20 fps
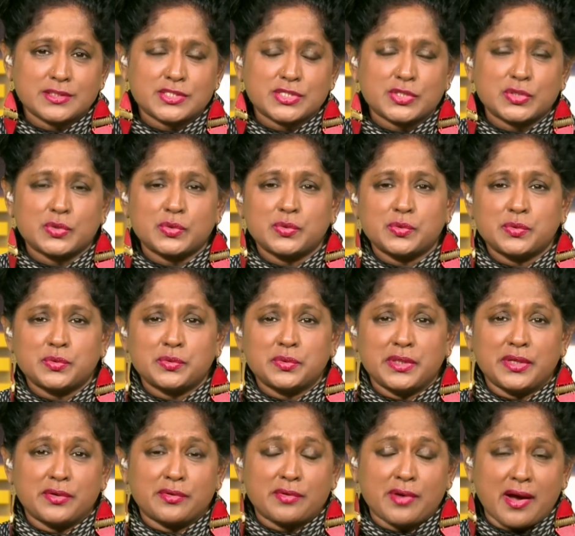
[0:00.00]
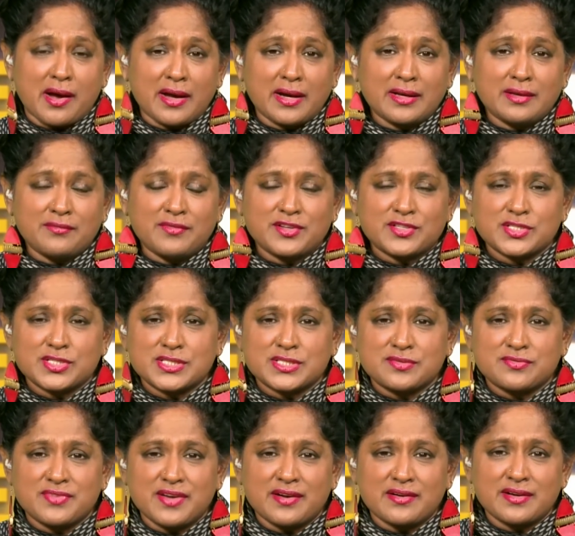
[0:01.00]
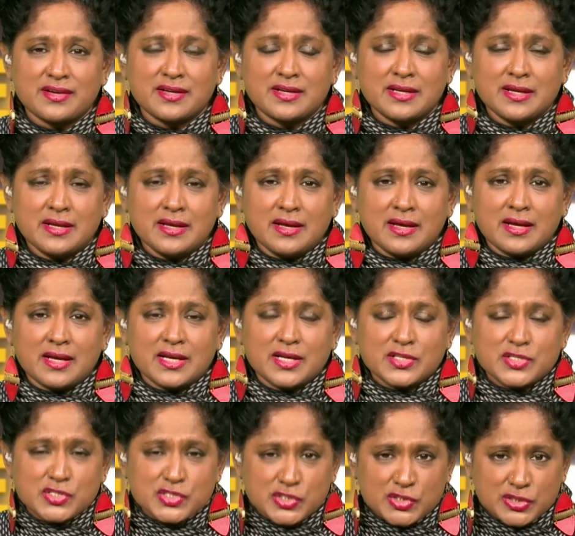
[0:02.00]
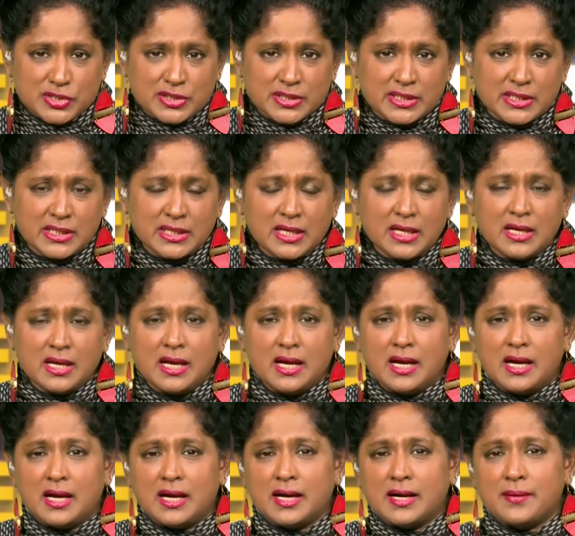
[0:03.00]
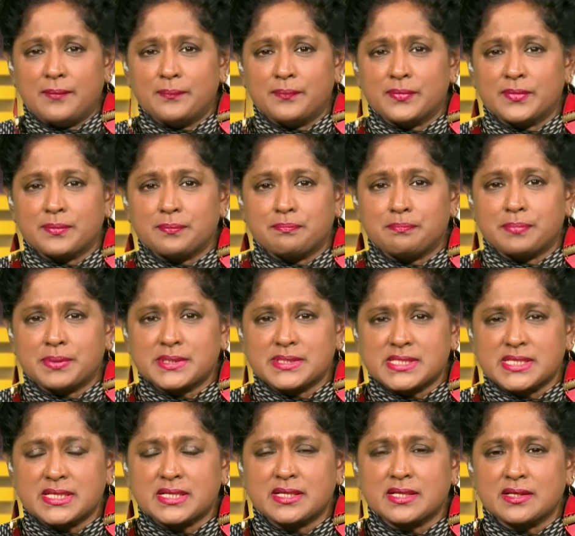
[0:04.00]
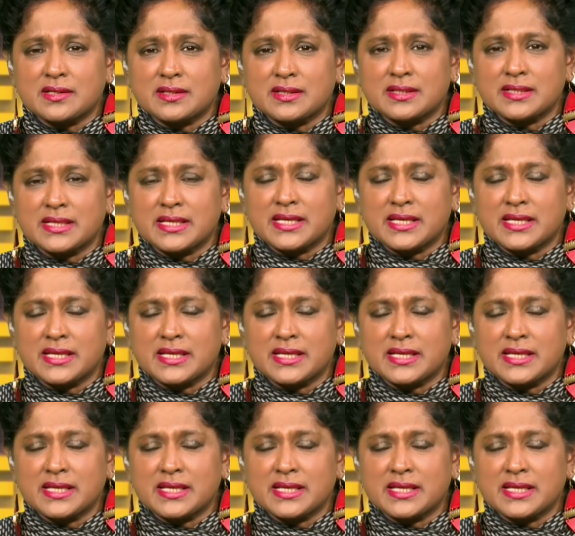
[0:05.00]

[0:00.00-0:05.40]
to Iran, which is very concerning. Um, particularly